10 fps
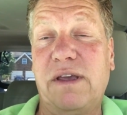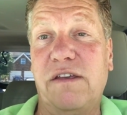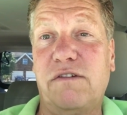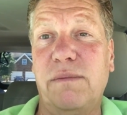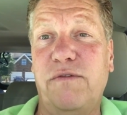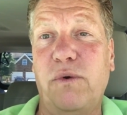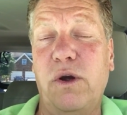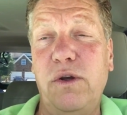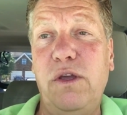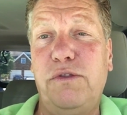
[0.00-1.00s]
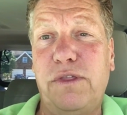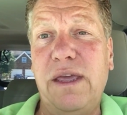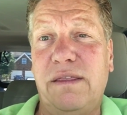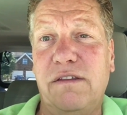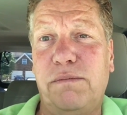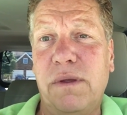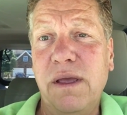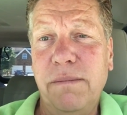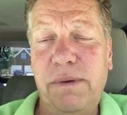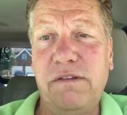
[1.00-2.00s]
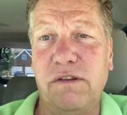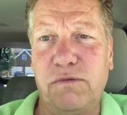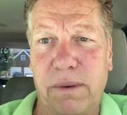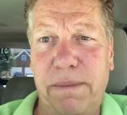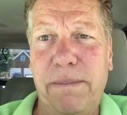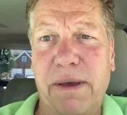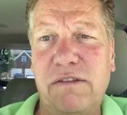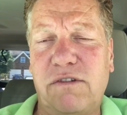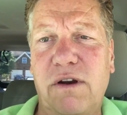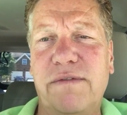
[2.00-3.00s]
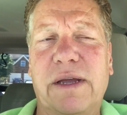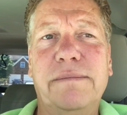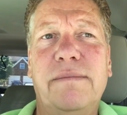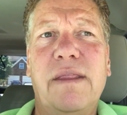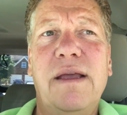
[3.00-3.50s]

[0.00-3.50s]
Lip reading: customer for who you think this business would be best serving.